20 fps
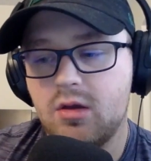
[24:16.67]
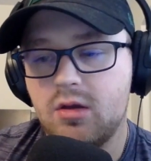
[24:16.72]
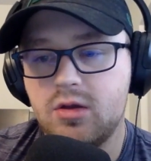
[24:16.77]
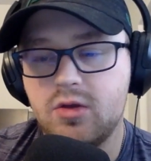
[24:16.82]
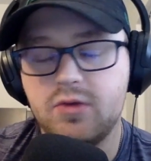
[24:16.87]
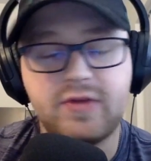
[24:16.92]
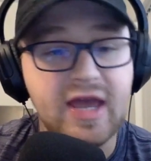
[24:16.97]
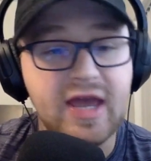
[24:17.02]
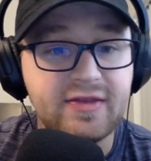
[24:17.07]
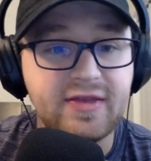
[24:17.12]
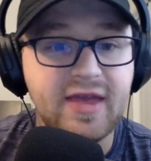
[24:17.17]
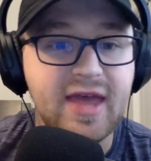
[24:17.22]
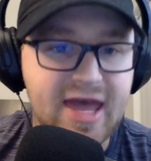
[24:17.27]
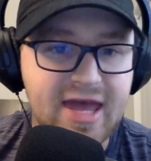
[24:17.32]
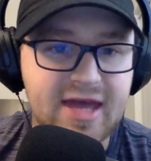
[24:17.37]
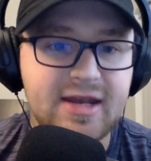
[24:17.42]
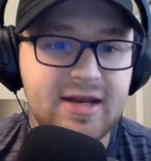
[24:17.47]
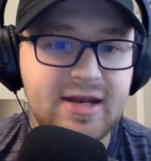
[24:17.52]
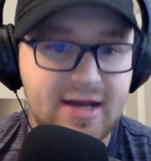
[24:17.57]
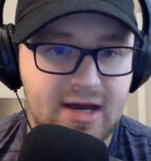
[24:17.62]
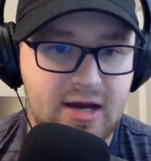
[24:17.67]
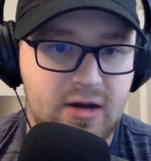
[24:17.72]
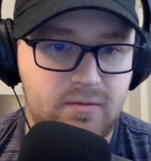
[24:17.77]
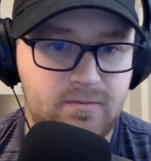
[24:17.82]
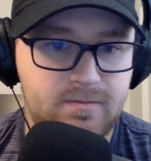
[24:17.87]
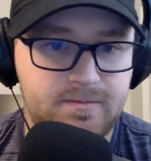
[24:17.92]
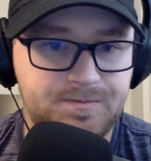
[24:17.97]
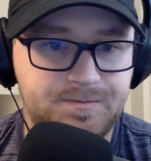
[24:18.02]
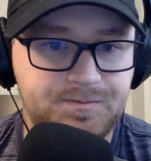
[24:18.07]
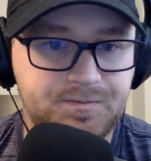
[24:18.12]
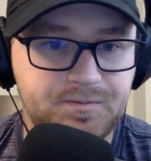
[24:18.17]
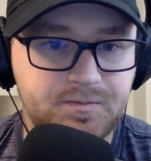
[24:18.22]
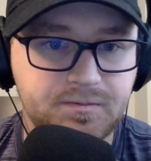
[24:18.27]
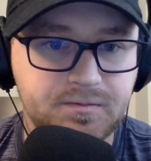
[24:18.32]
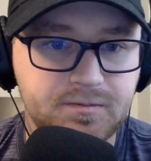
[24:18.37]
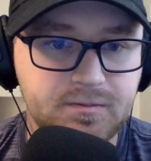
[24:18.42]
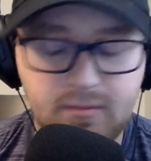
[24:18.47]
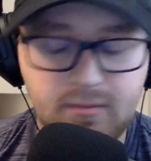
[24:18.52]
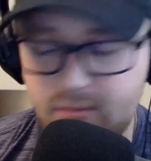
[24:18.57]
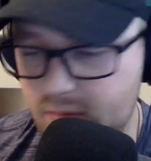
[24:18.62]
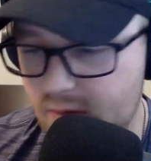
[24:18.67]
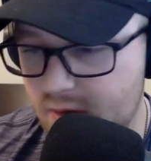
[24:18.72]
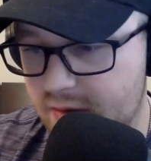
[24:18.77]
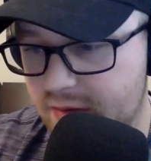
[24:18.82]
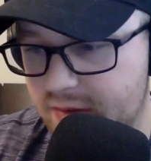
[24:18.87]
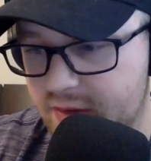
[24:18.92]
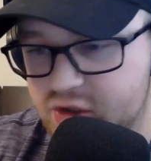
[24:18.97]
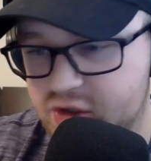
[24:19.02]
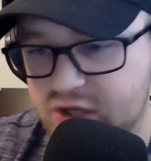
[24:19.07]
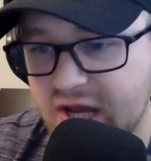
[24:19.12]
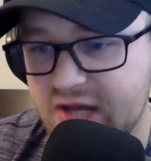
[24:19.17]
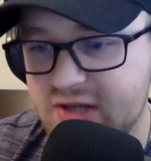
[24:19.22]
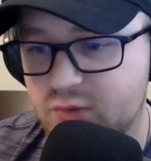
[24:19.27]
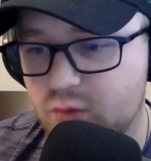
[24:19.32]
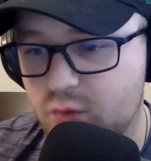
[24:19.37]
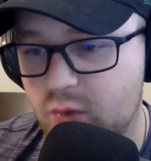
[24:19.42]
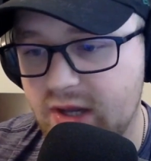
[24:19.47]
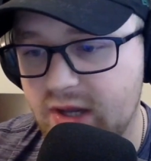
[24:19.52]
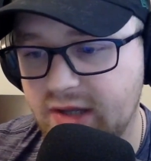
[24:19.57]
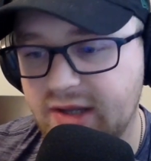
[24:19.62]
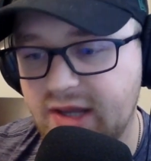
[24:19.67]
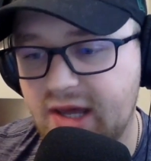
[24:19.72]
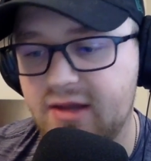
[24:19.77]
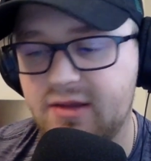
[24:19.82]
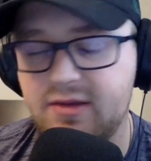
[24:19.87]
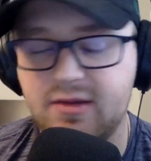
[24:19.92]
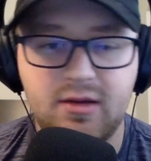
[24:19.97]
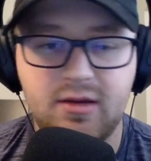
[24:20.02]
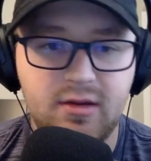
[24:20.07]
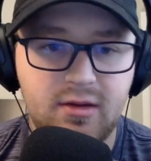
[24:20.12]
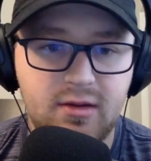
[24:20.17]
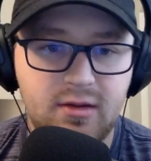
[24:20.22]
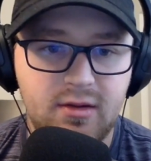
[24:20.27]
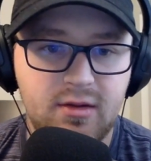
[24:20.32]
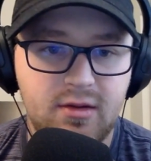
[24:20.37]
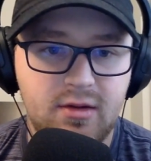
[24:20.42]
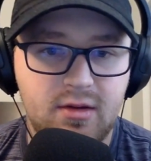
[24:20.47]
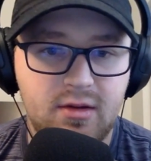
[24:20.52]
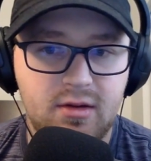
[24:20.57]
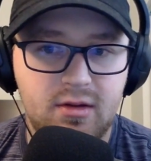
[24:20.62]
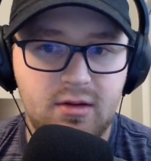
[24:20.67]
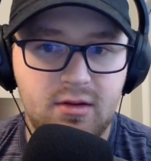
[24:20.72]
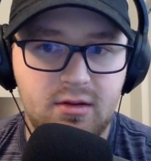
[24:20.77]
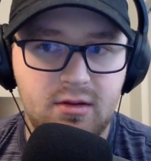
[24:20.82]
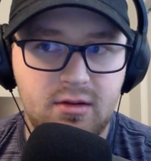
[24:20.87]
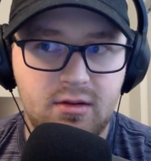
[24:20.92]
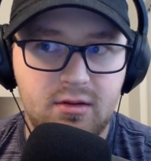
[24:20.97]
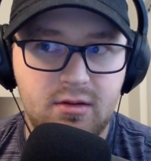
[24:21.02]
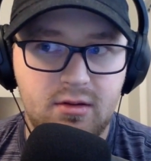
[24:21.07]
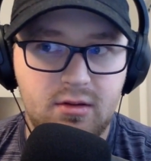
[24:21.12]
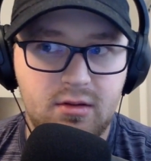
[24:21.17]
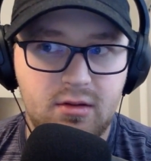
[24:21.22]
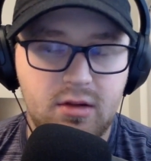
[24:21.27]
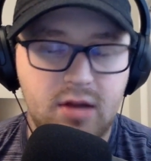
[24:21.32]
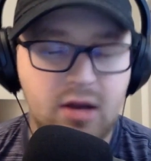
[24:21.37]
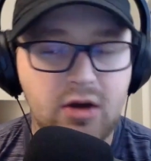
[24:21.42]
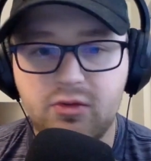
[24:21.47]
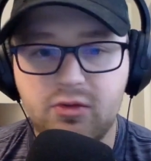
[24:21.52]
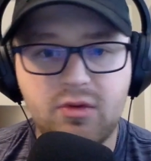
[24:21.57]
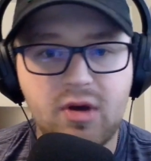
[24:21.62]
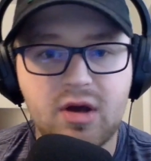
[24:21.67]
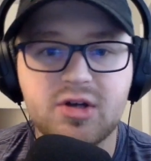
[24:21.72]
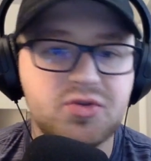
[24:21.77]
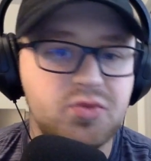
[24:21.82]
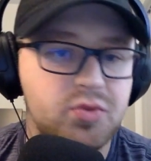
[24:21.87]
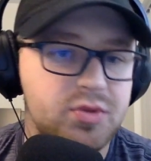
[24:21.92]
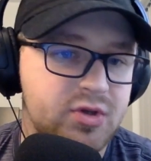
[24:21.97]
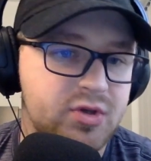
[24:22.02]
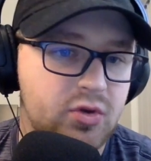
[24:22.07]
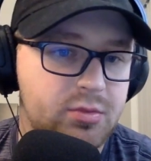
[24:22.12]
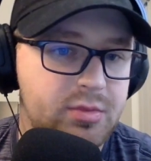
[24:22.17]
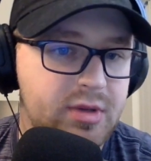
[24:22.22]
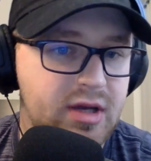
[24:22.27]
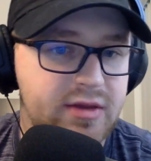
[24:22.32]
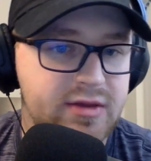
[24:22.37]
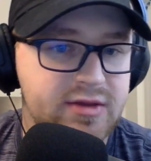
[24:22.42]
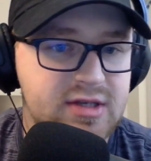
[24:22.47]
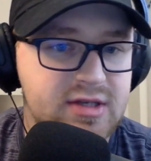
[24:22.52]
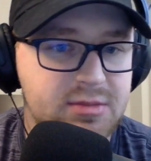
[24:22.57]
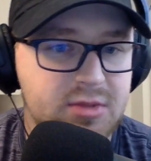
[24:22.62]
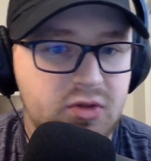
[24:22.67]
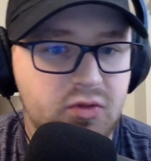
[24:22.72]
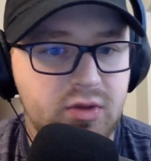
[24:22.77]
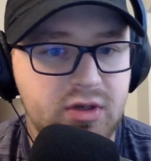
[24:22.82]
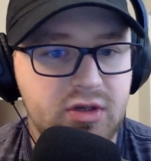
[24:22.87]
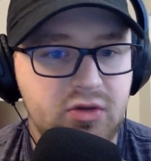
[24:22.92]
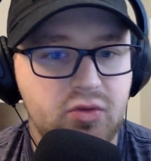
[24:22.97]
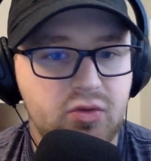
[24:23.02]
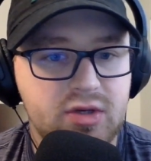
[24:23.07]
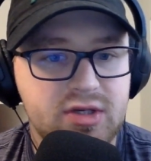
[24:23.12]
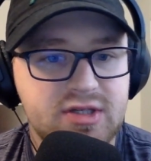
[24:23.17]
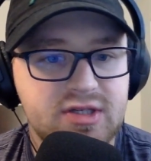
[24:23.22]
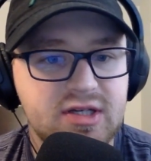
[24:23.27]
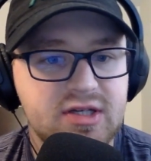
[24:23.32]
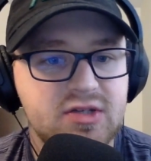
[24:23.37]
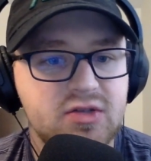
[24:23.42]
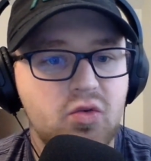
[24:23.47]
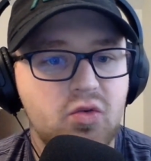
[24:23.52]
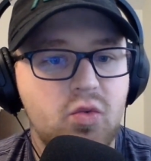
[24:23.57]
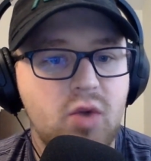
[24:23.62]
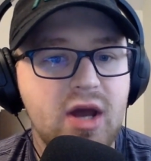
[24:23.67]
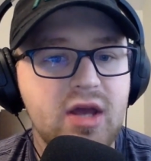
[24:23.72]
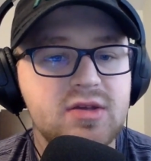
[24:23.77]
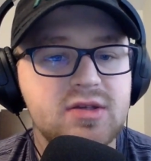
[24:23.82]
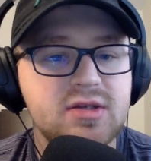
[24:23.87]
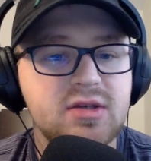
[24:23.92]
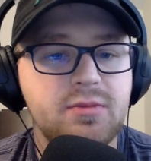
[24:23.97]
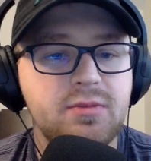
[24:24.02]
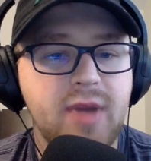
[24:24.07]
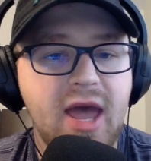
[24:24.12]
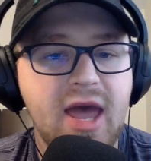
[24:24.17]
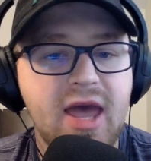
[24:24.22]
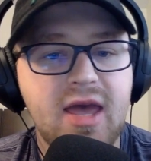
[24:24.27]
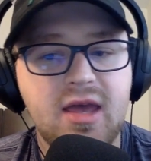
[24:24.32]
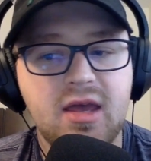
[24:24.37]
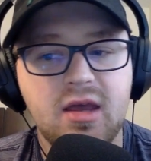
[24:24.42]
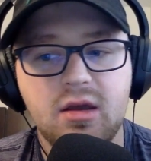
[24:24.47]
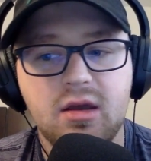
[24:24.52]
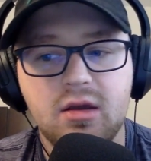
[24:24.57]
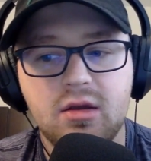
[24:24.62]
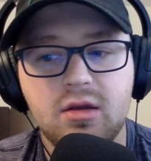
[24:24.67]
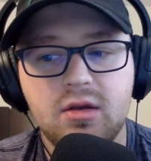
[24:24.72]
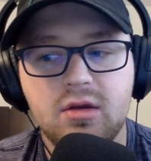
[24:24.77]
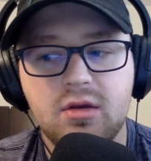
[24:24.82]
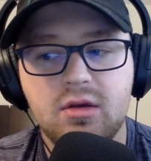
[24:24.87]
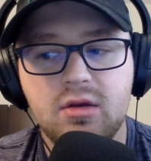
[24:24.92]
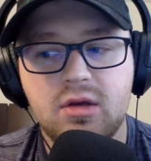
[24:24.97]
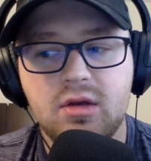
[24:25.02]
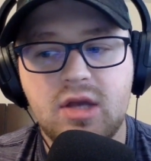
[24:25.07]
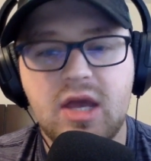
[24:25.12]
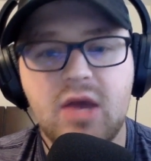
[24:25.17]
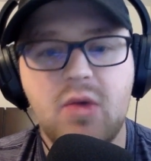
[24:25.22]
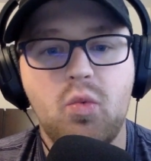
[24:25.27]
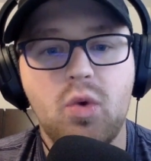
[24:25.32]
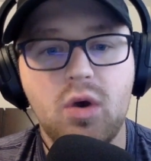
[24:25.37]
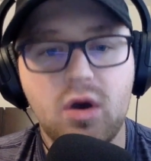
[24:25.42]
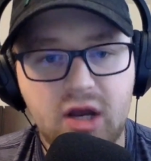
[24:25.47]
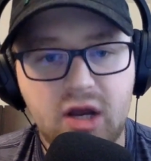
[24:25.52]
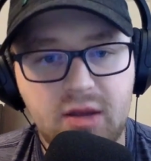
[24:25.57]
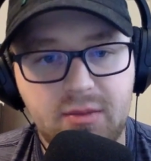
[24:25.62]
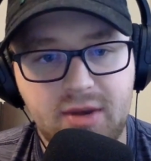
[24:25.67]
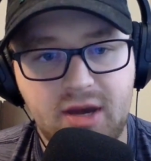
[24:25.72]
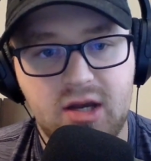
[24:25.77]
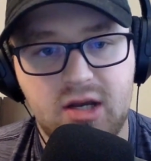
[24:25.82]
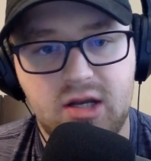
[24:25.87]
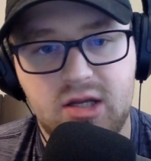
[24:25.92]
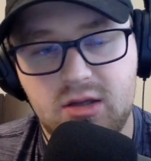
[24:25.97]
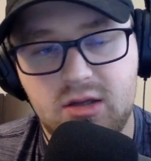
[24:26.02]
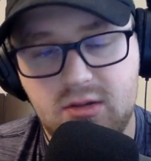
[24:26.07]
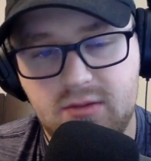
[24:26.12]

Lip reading: You take the hit now. The Jets will not. Aaron Rodgers wasn't going to be on this team in 2026, so why are you still paying and worrying about it?